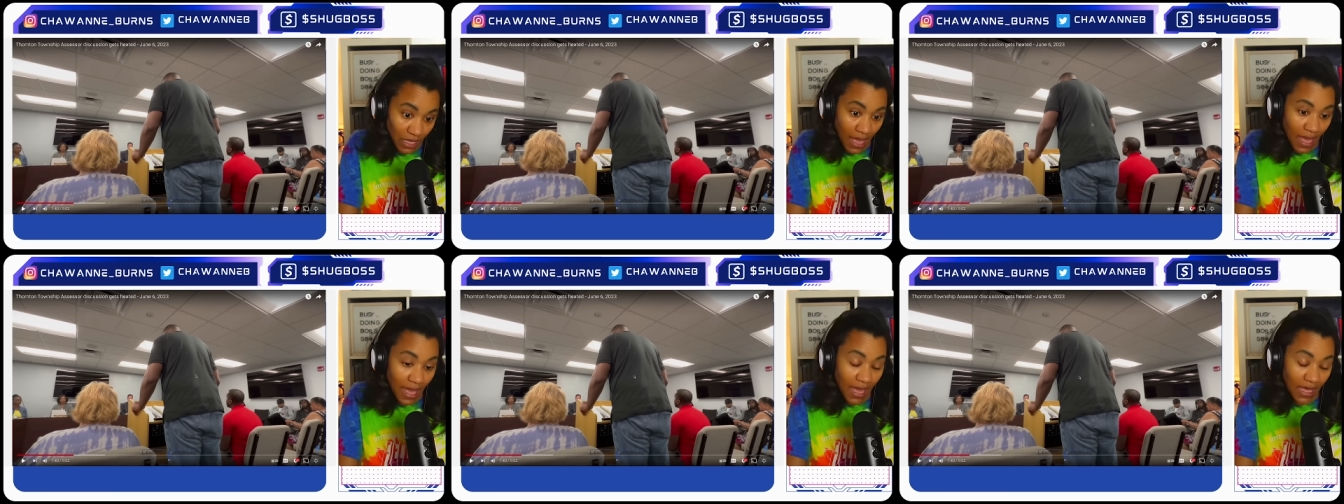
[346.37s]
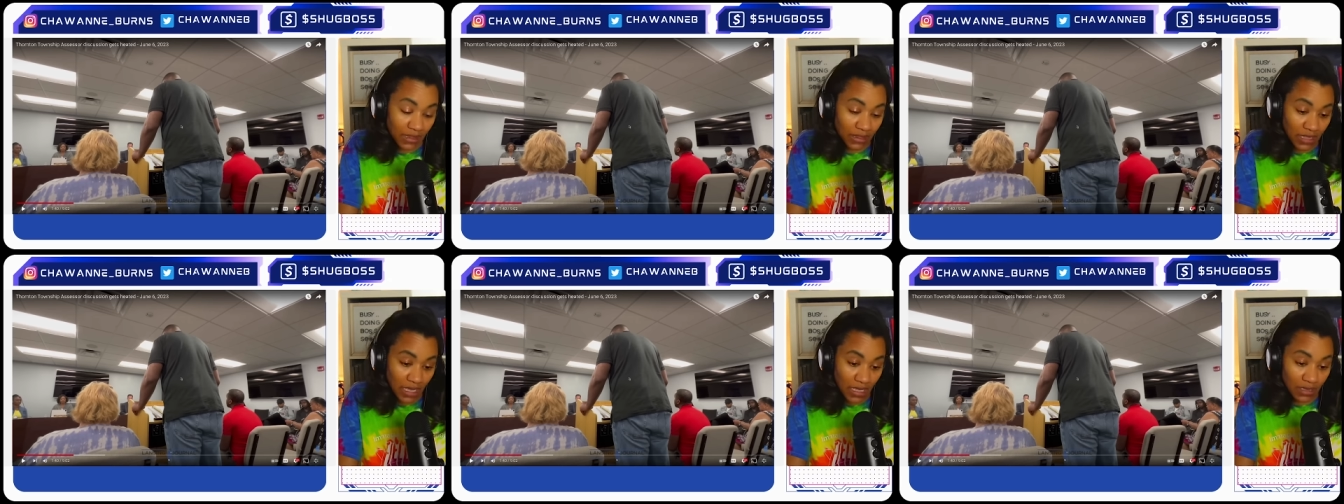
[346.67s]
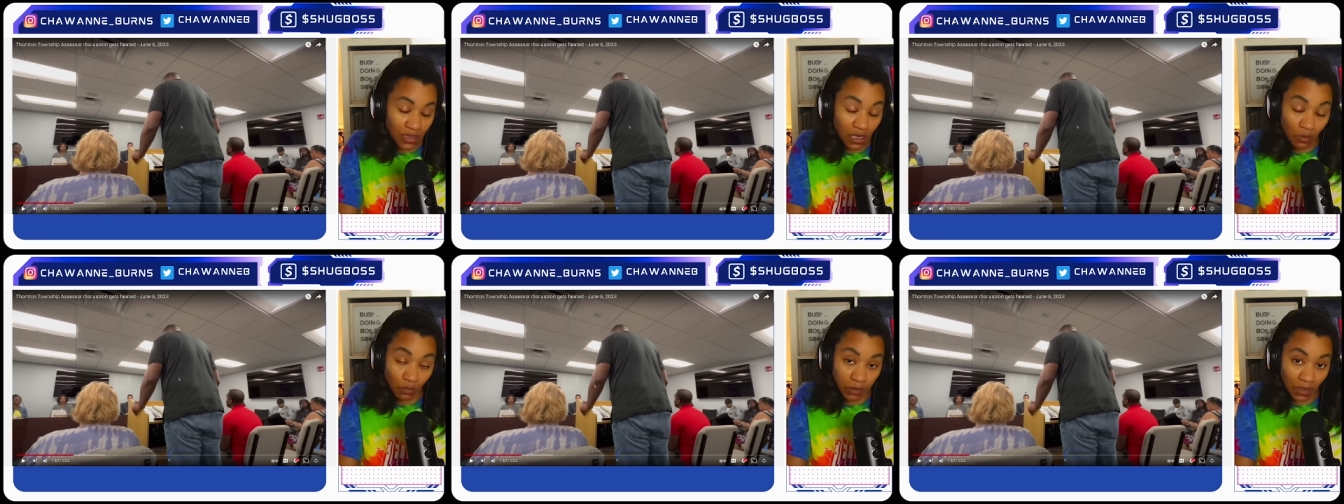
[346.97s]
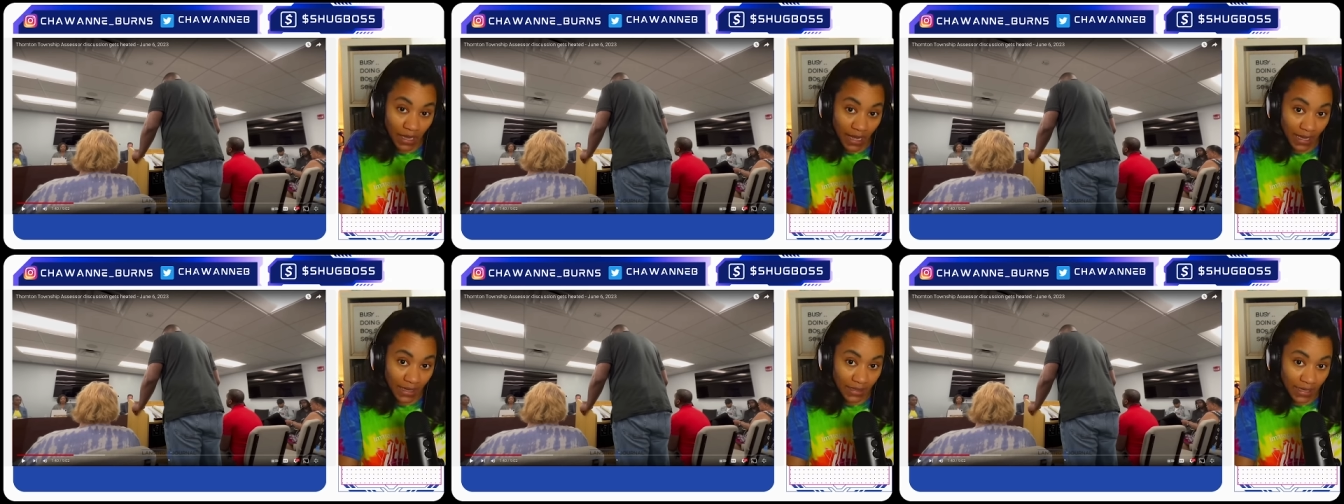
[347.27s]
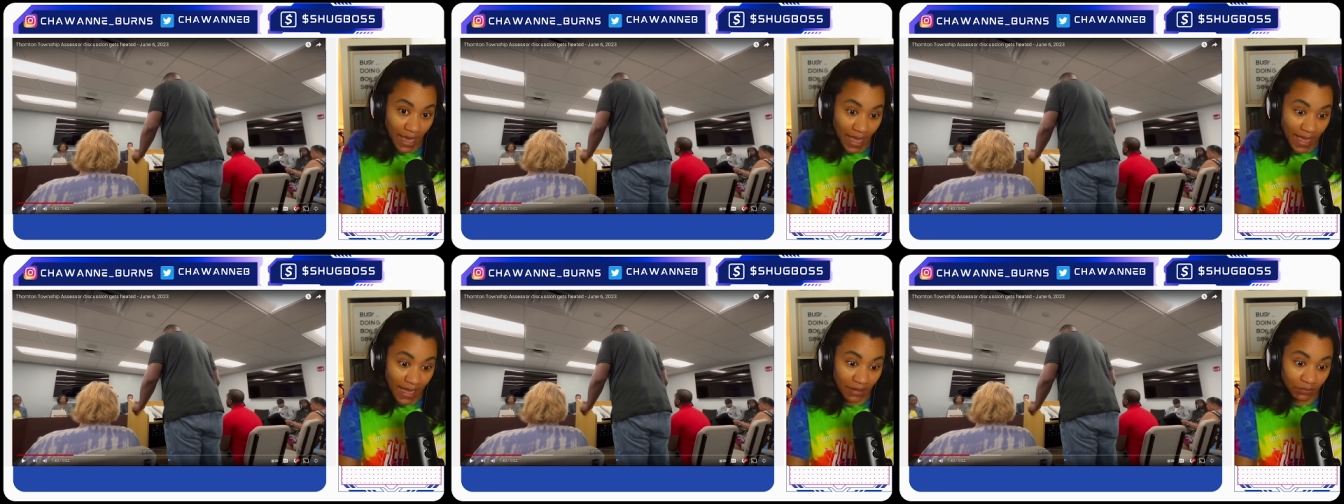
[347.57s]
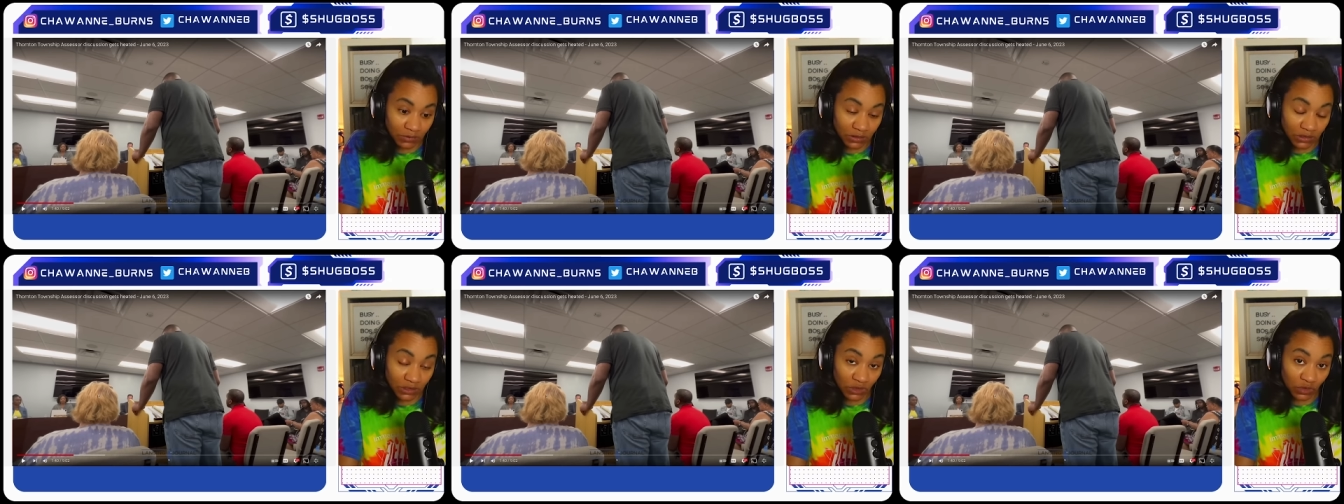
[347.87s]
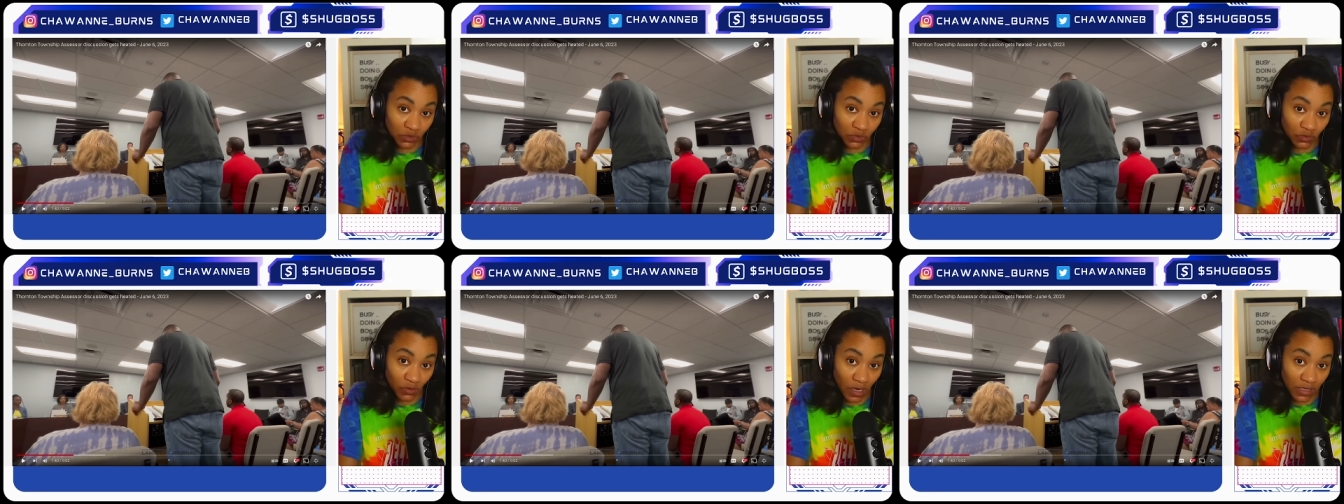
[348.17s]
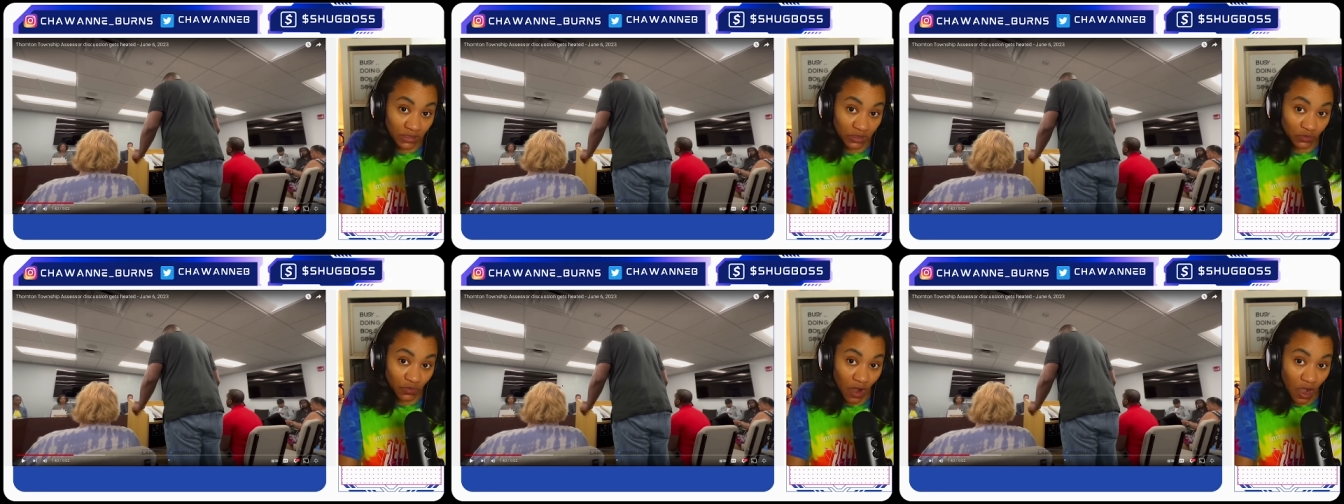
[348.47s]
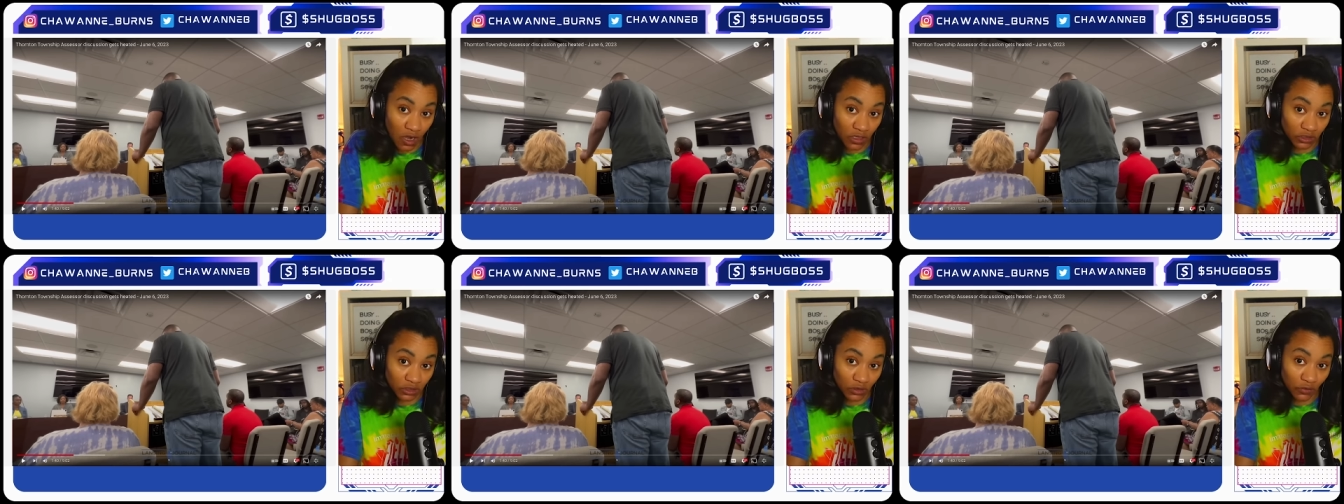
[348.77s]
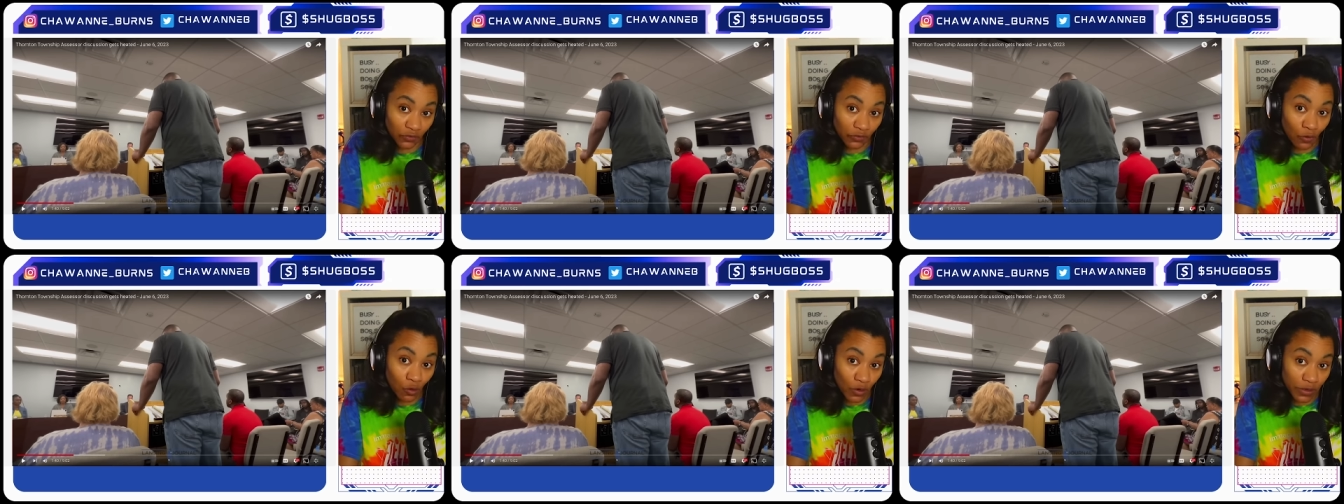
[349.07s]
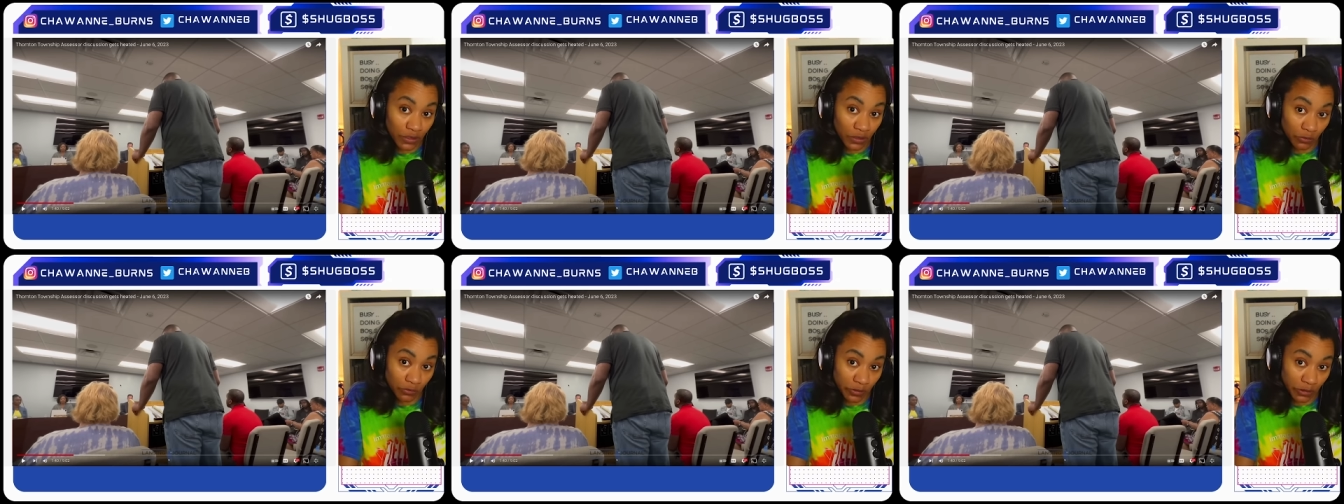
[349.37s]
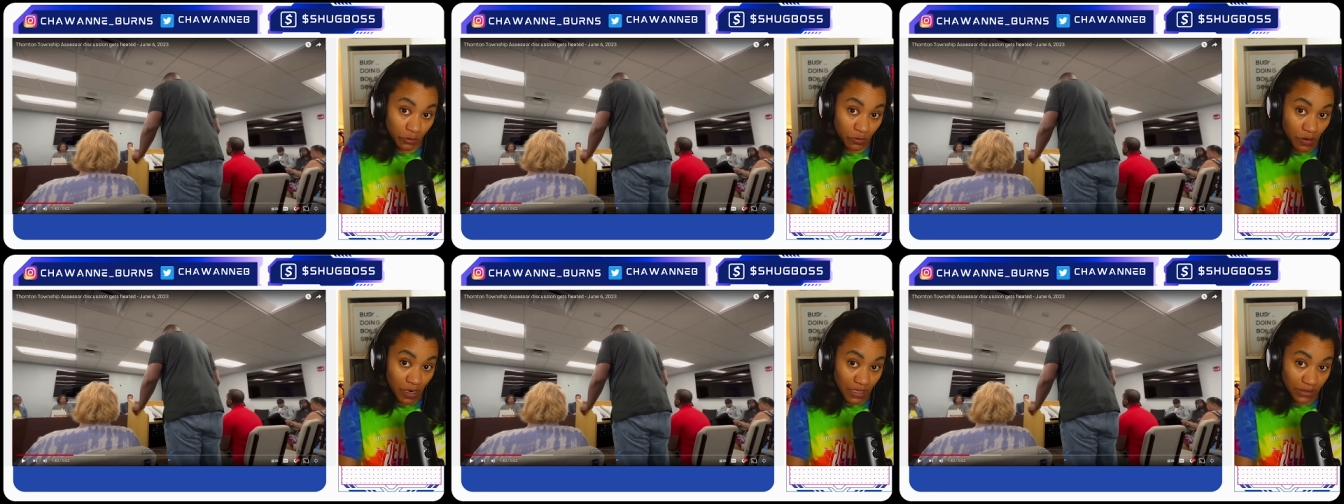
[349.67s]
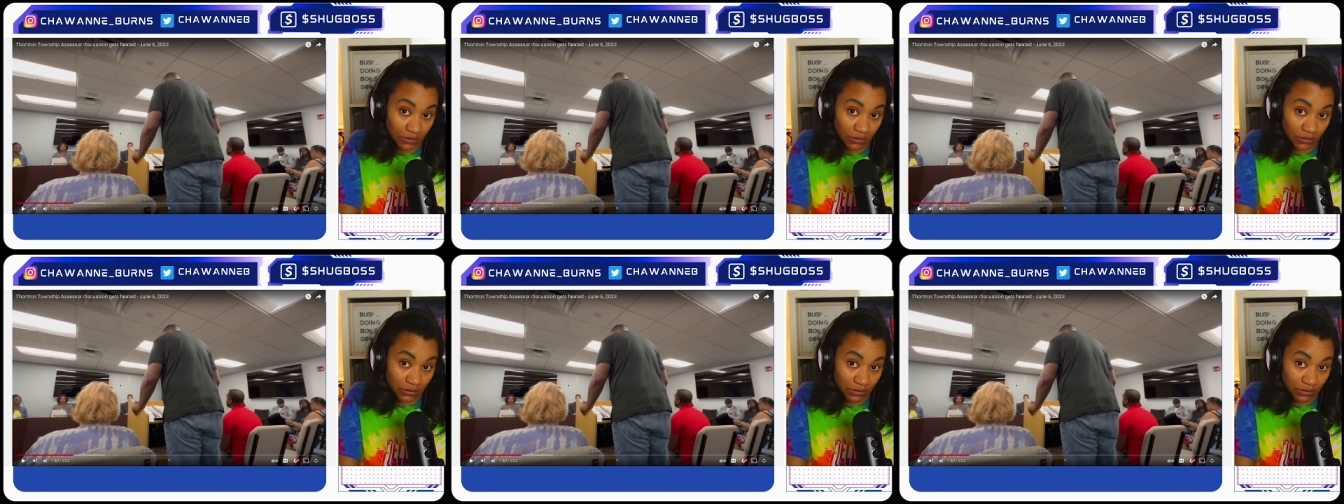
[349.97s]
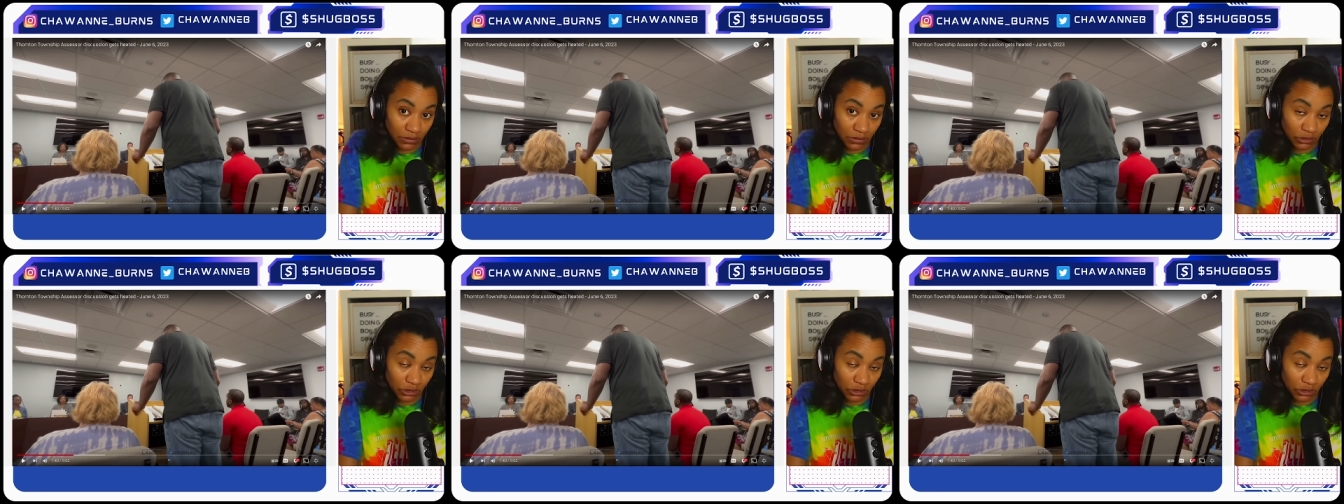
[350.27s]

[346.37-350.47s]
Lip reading: And then they're playing games as far as the FOIA requests.